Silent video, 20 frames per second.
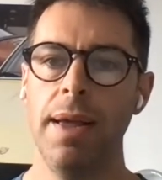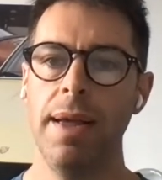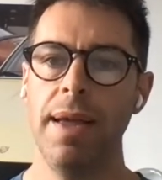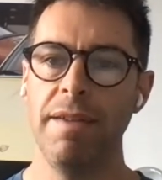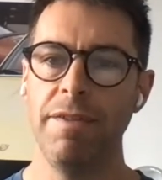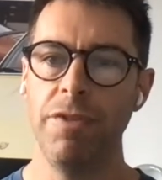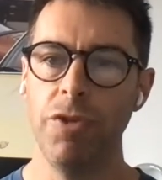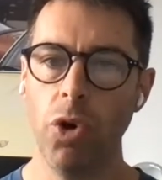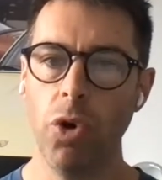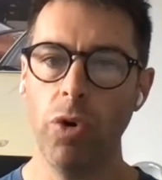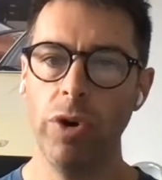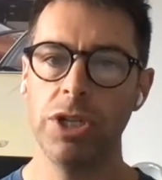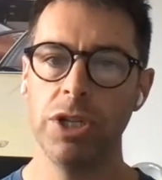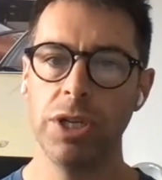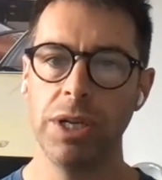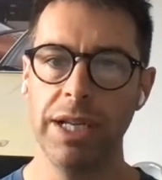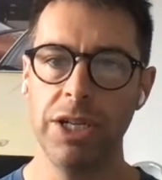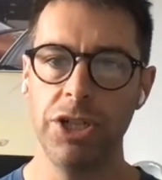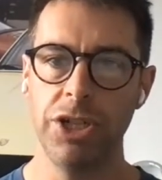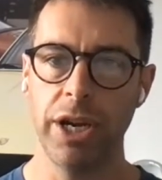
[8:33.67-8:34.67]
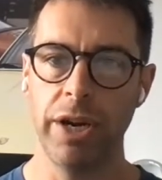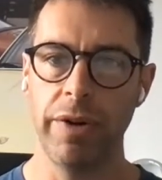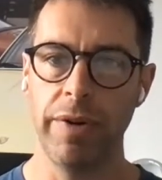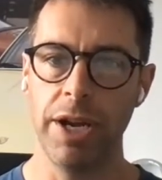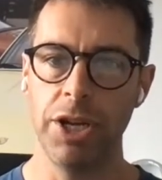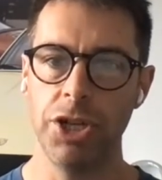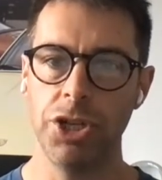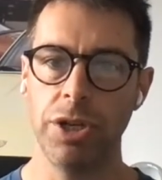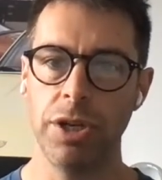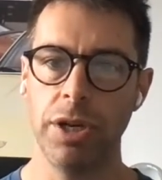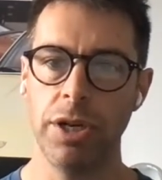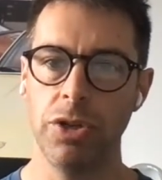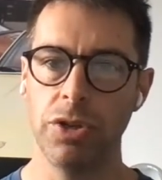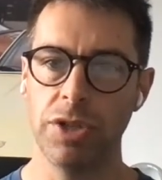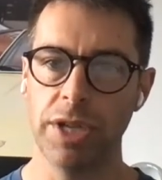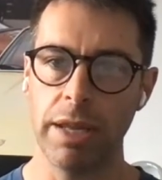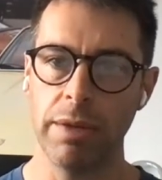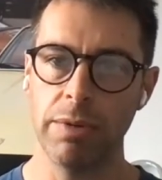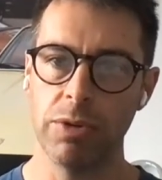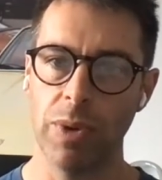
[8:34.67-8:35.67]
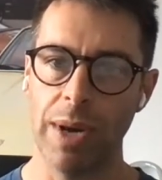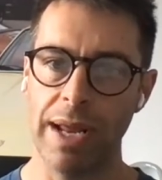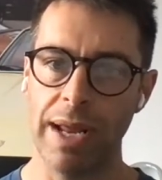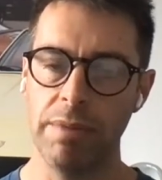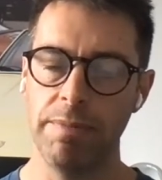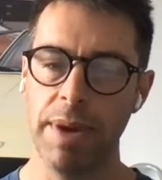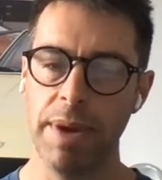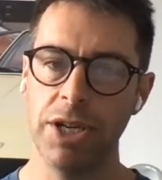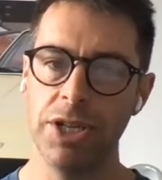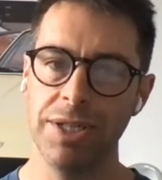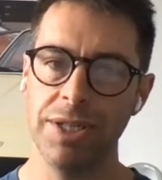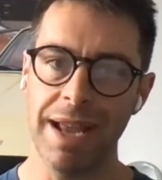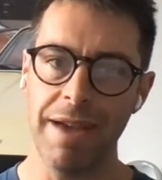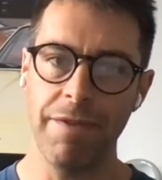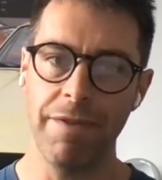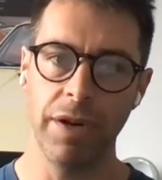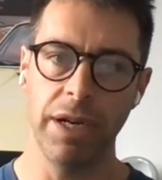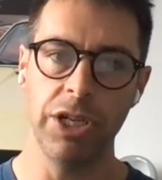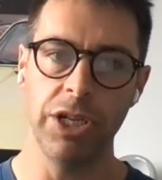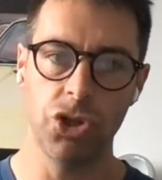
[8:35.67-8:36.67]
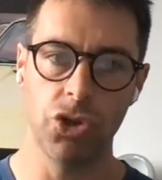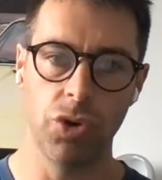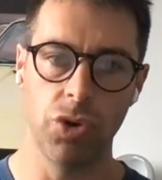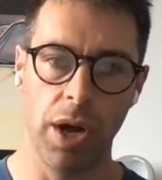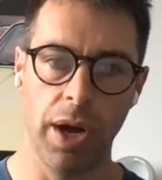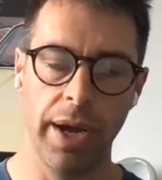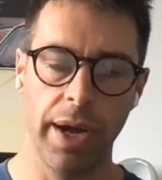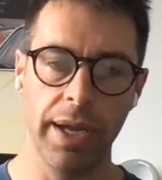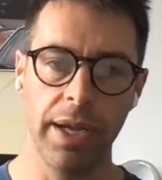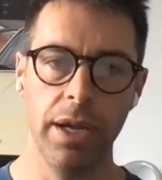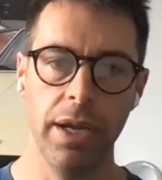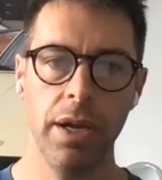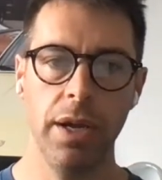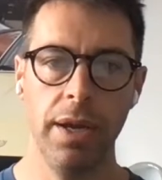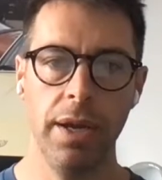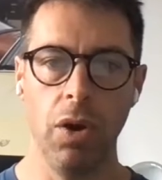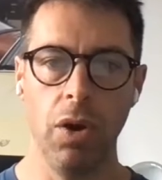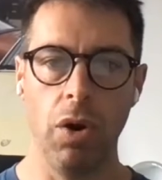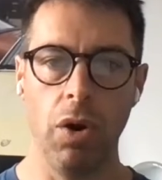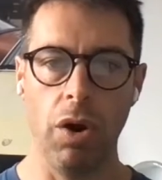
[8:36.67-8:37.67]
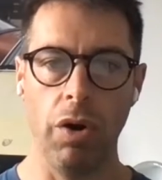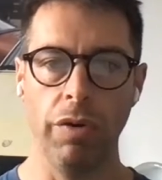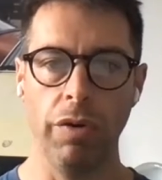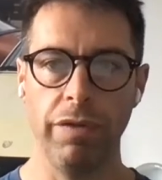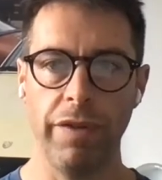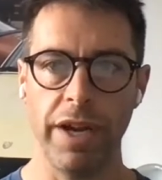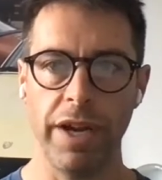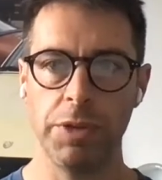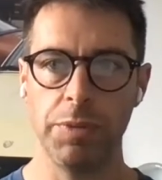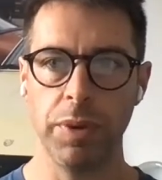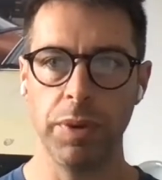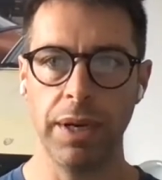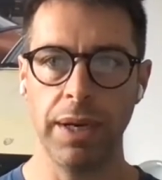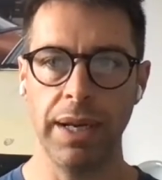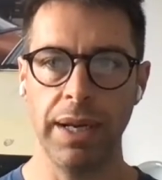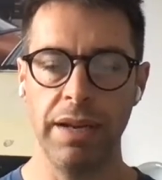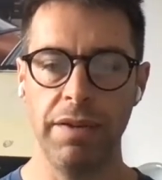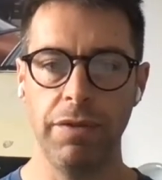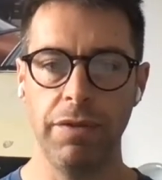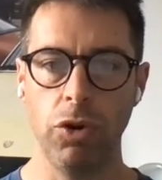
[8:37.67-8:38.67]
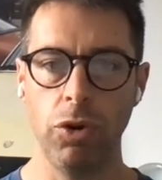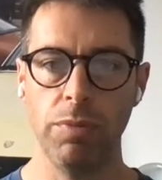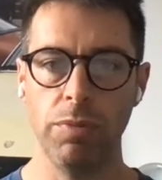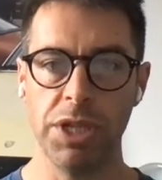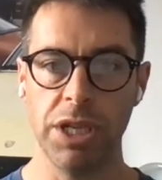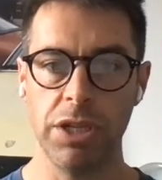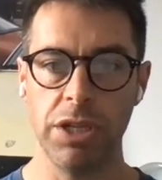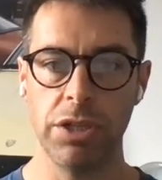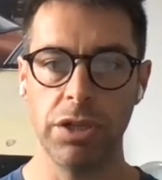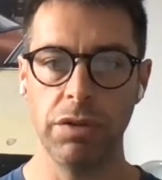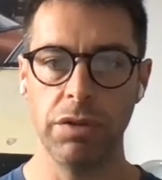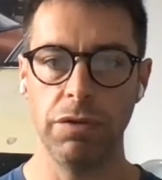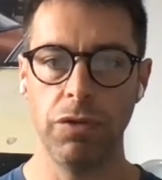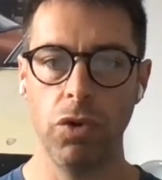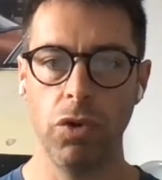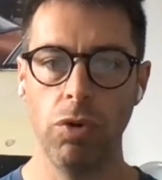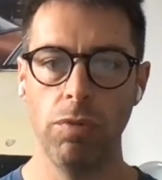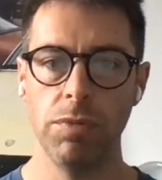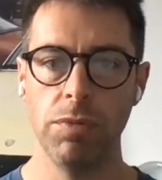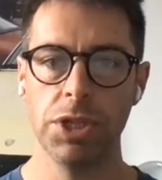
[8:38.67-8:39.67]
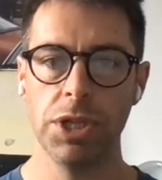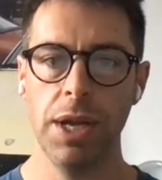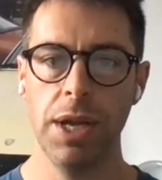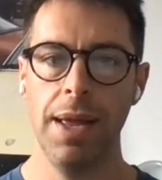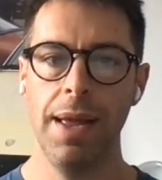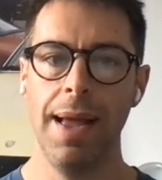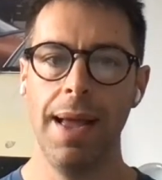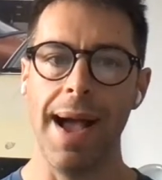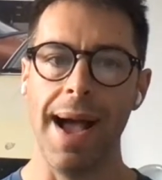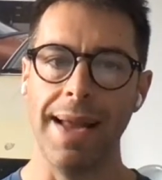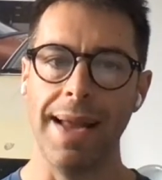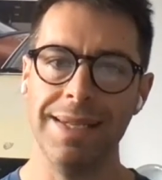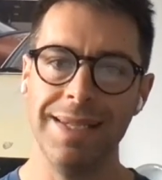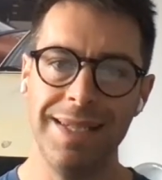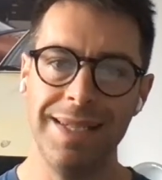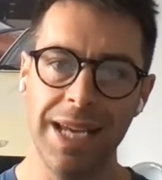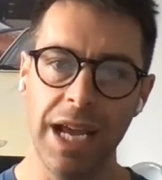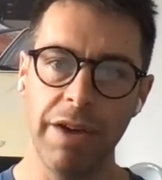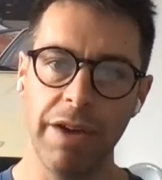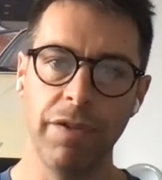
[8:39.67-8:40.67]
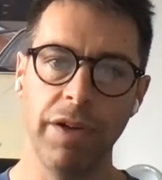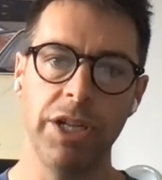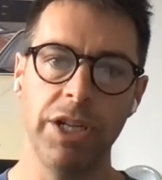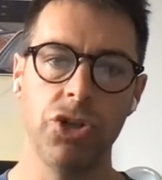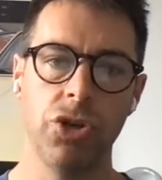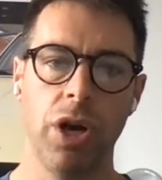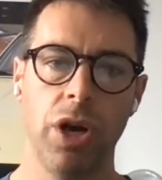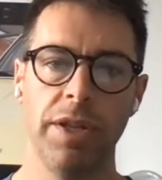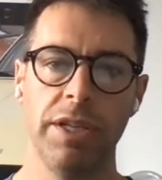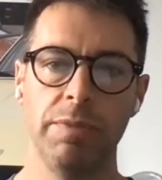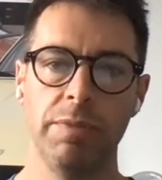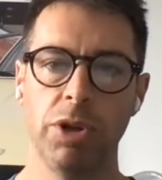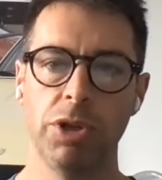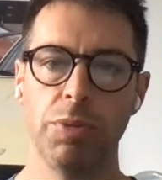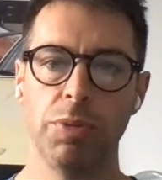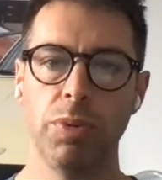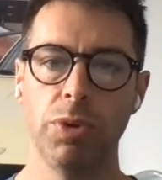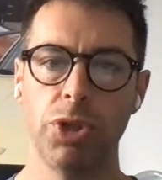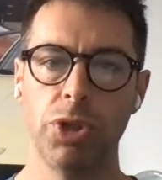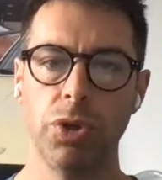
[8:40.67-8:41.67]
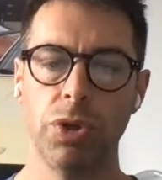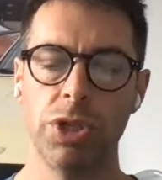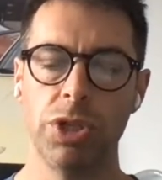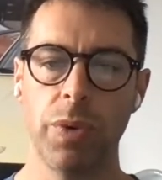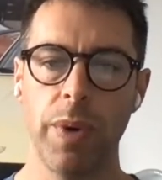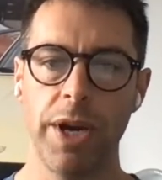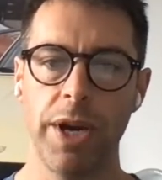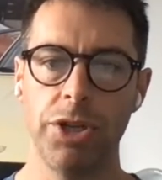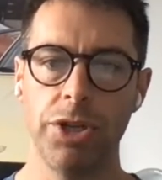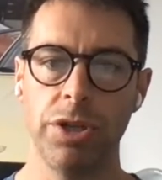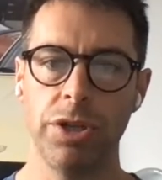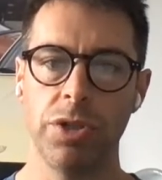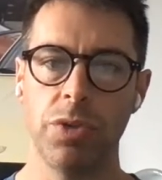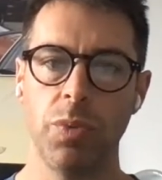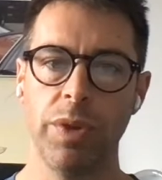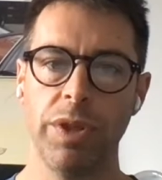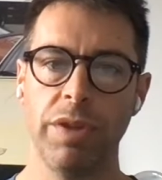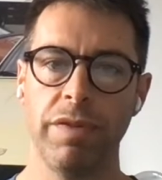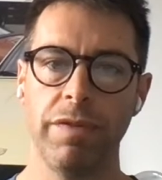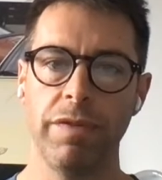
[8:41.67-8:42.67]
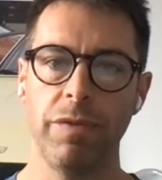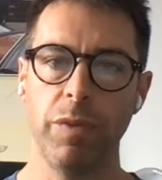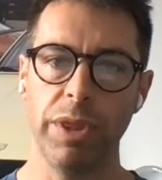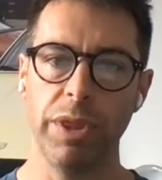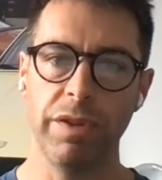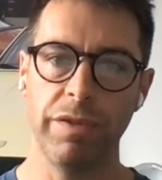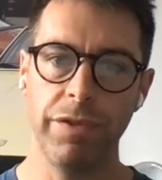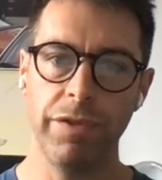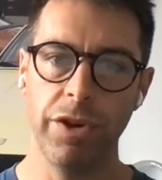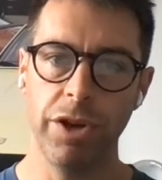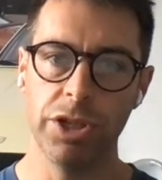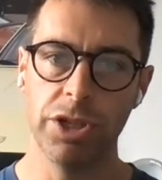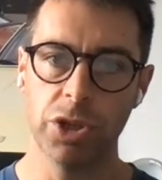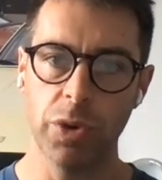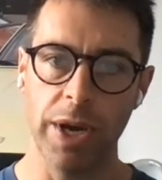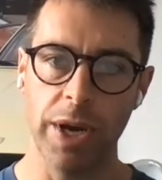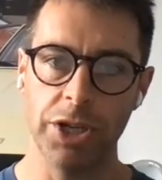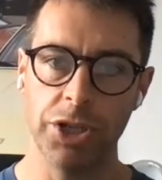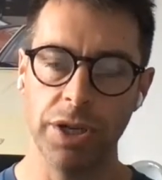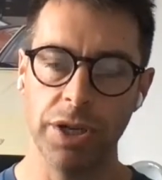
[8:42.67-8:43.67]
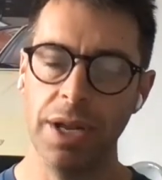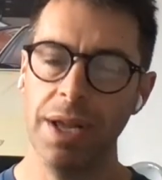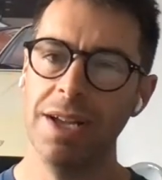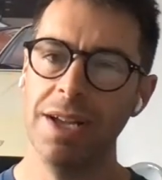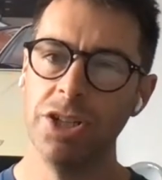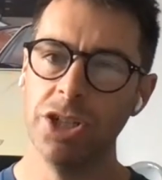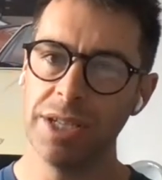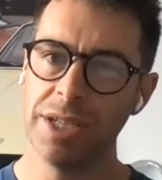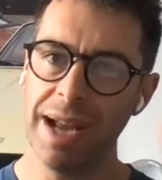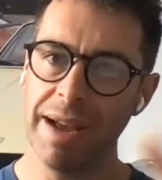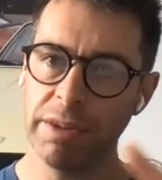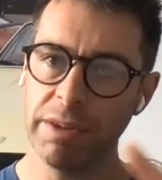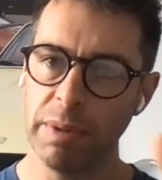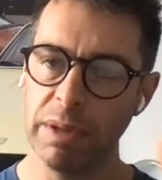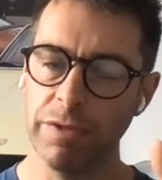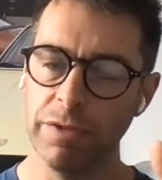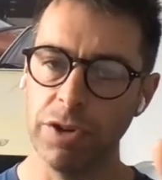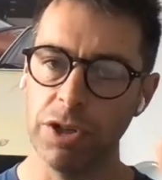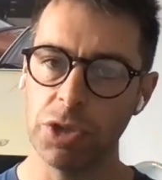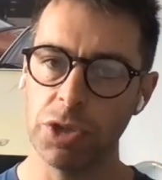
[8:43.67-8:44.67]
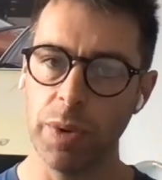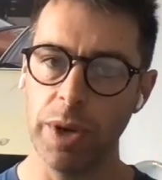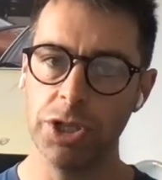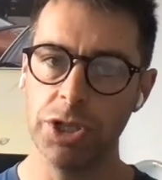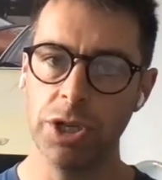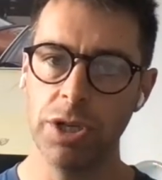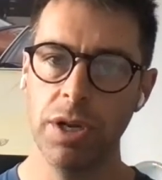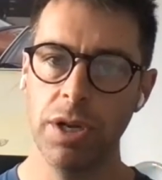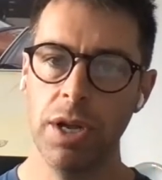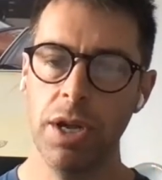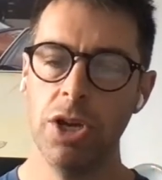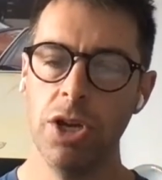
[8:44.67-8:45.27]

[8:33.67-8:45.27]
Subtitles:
If you're into lead generation and you're sending them to a landing page, definitely try on Facebook lead forms, instant forms, and definitely try these multiple choice questions with the first question. Doesn't have to be the first question.